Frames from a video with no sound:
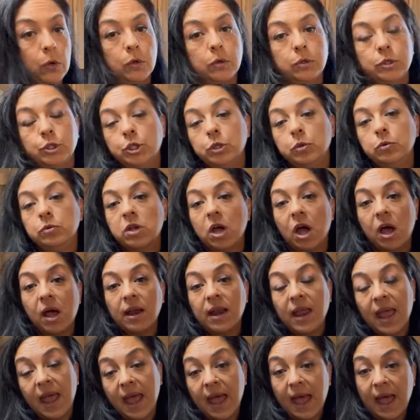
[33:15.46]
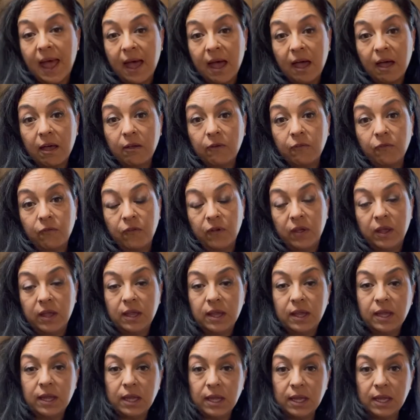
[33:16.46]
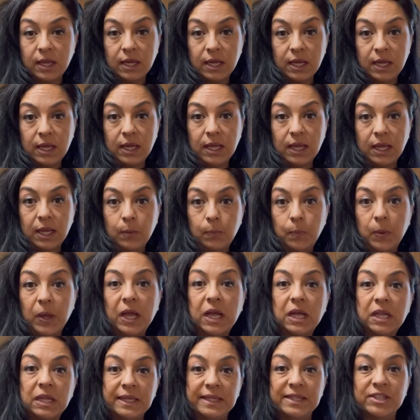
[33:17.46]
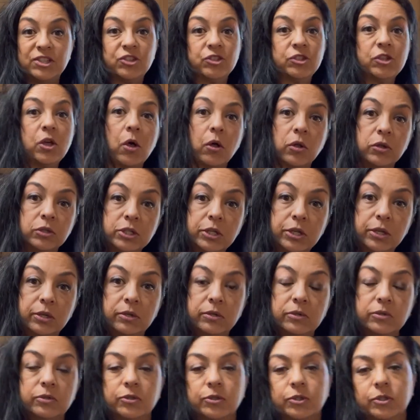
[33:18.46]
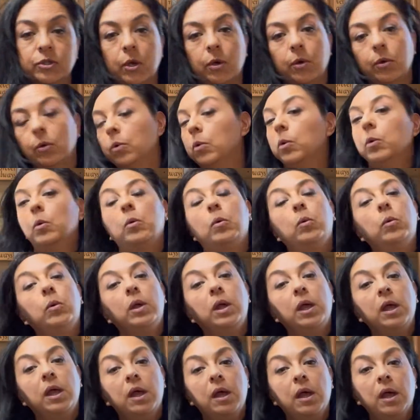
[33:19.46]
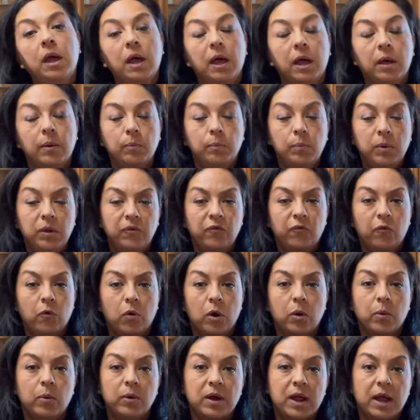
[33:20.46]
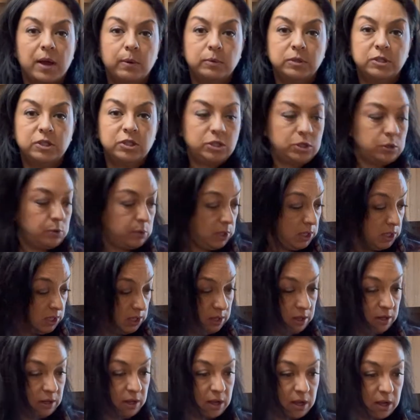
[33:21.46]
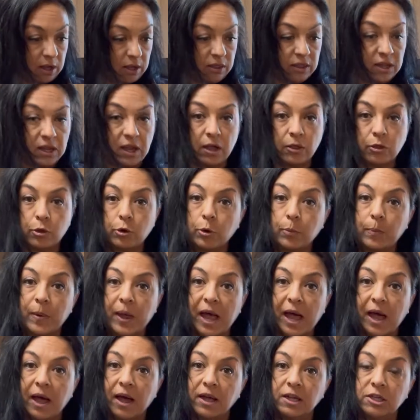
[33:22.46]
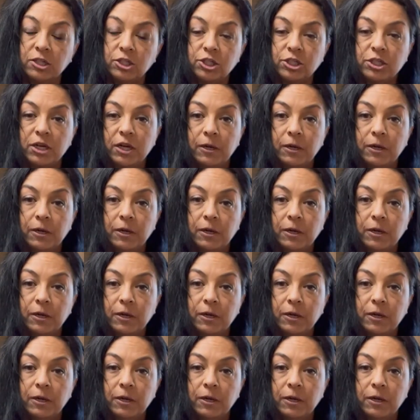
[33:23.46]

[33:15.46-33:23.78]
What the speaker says: do not have any pickling salt, so before when I was doing the other batch,